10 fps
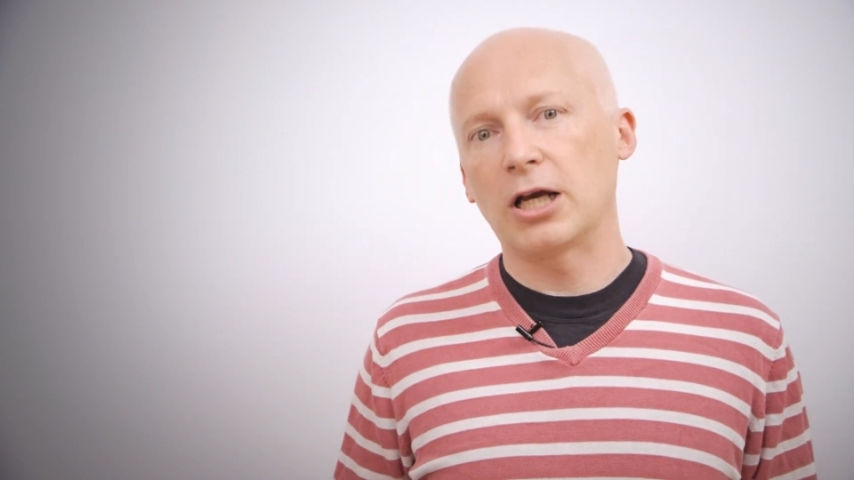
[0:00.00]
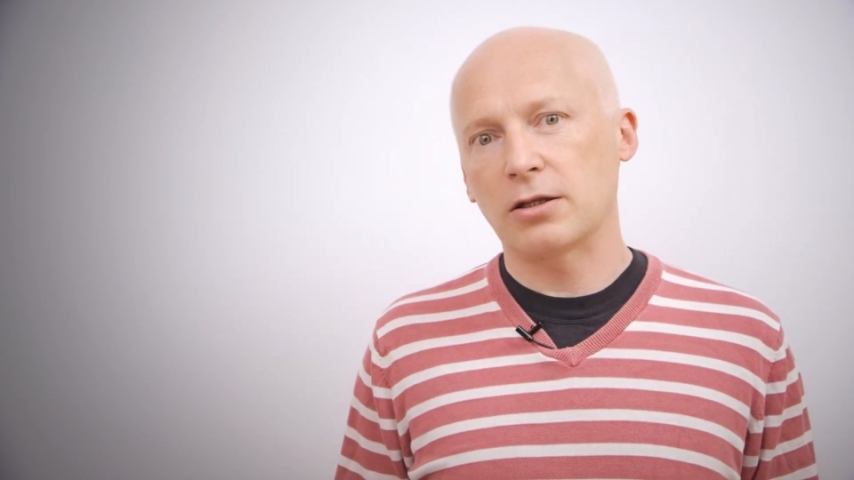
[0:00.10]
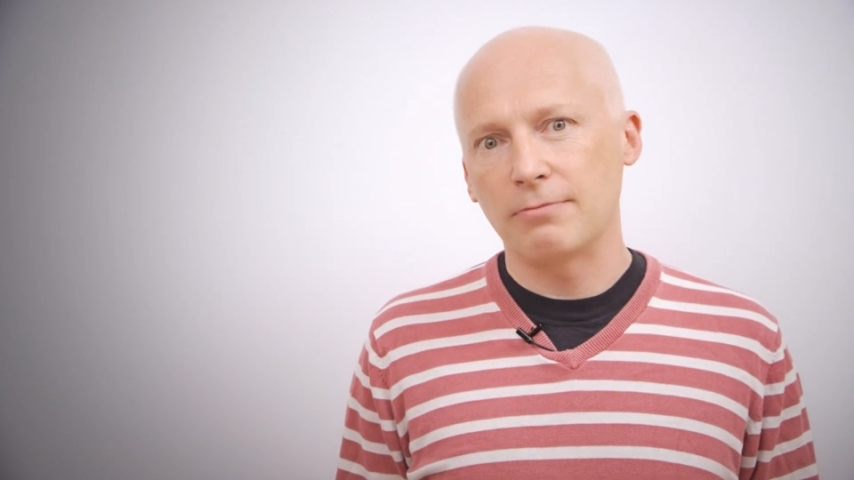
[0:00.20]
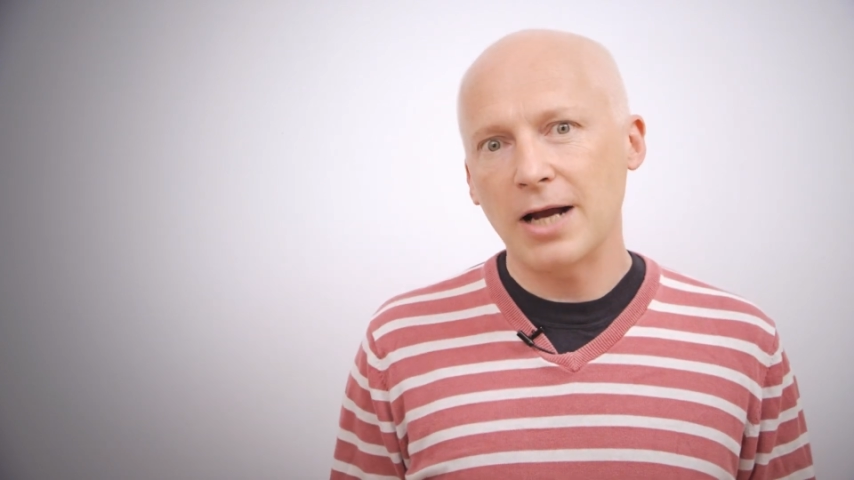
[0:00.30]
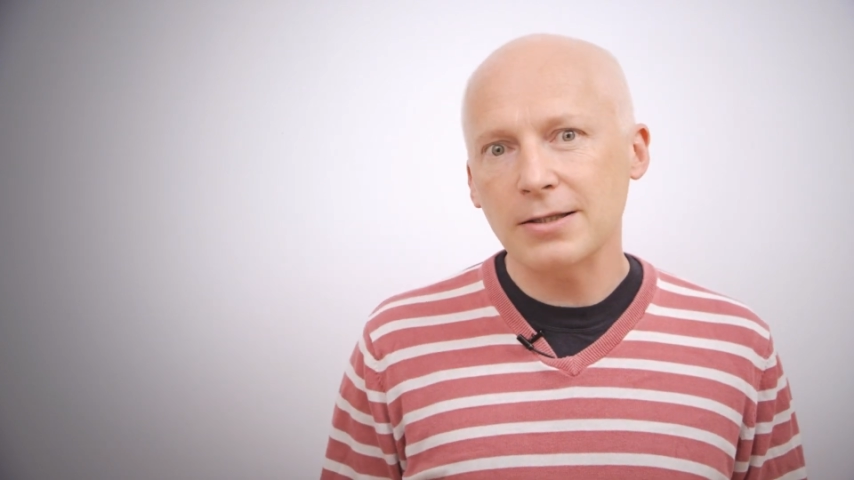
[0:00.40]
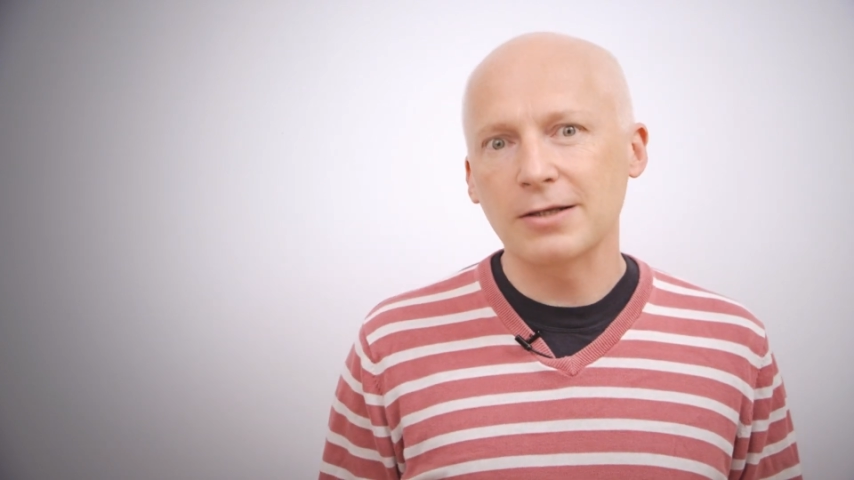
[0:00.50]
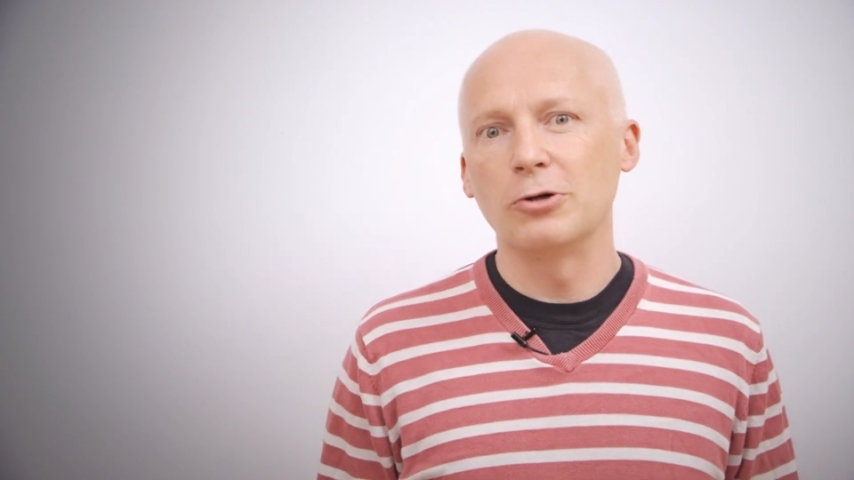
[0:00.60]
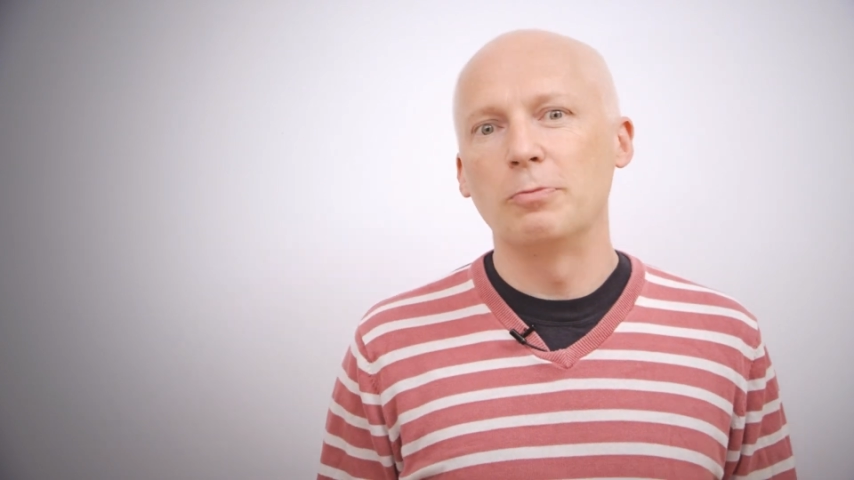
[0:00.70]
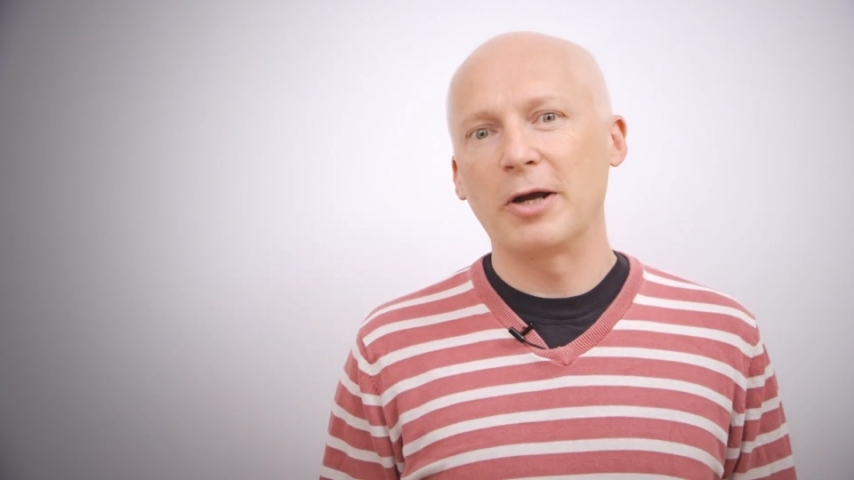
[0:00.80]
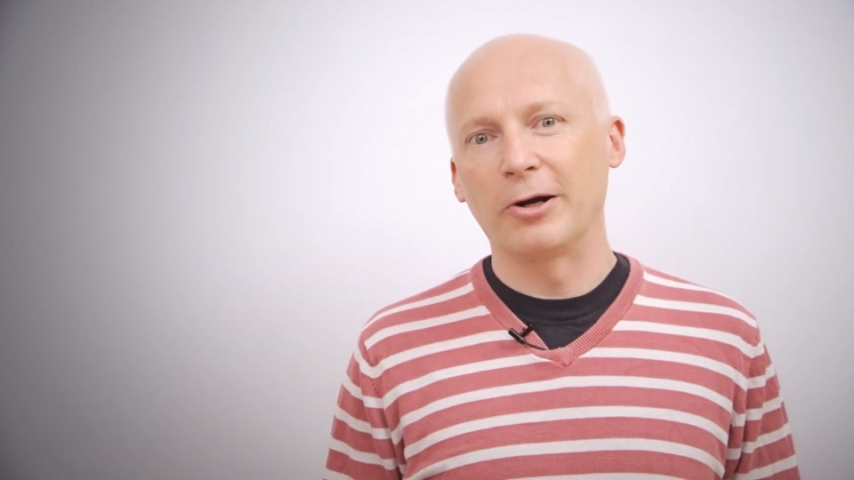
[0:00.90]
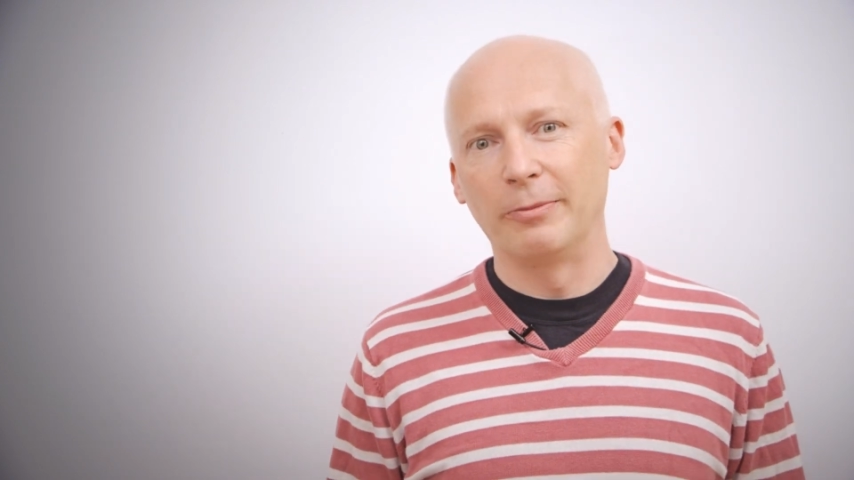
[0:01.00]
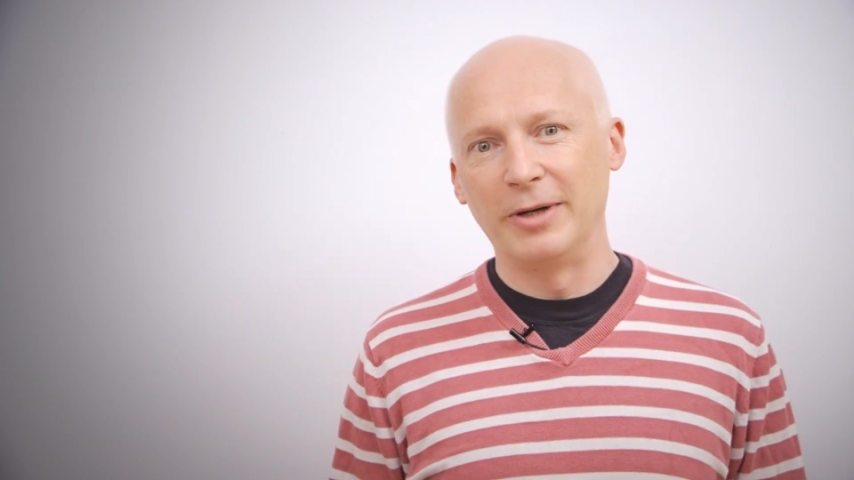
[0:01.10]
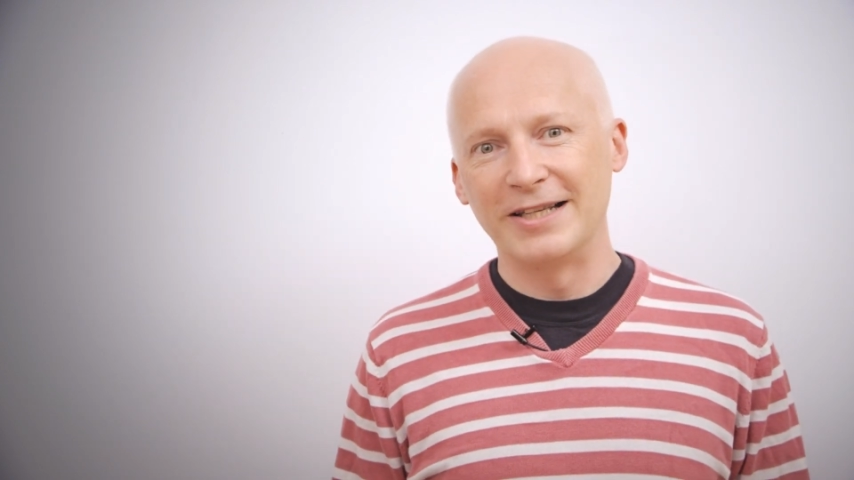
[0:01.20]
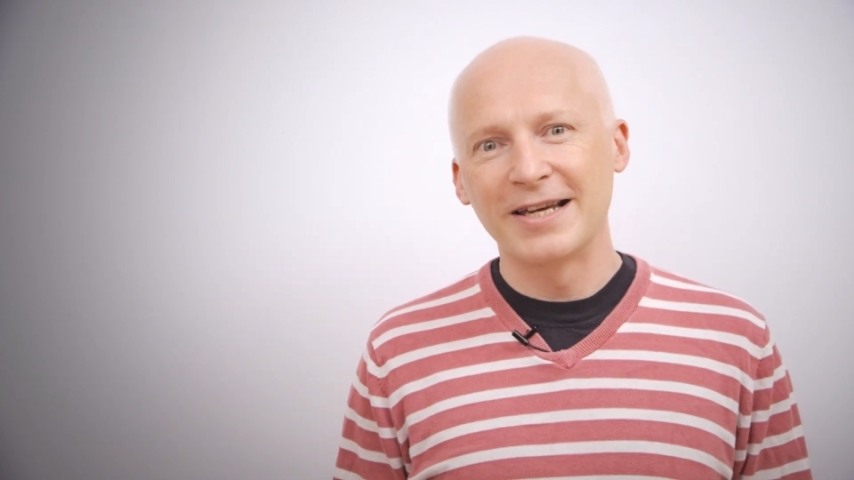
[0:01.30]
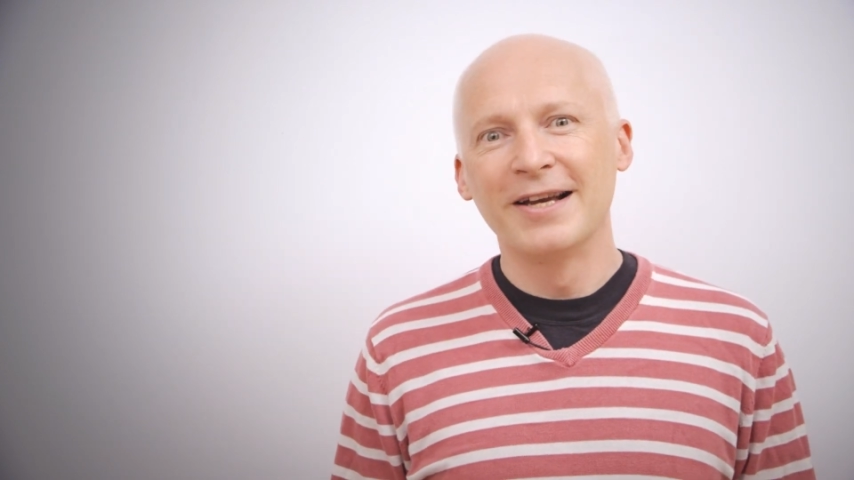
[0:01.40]
mathematical
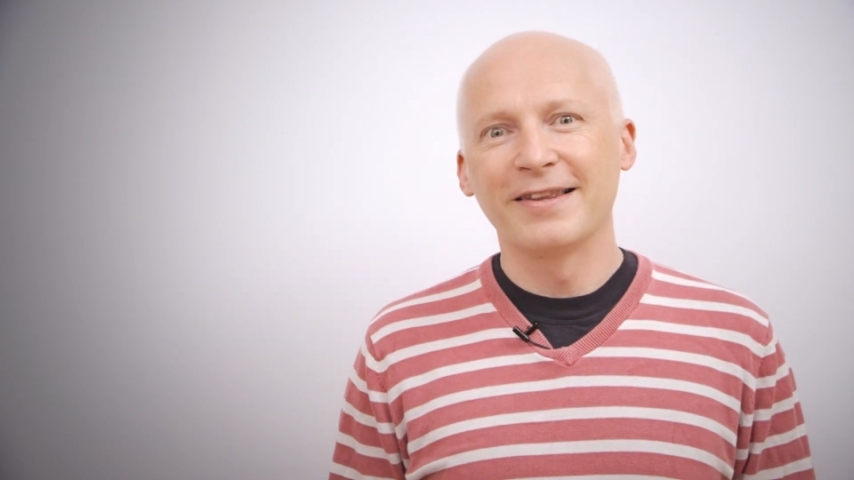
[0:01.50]
pyramid,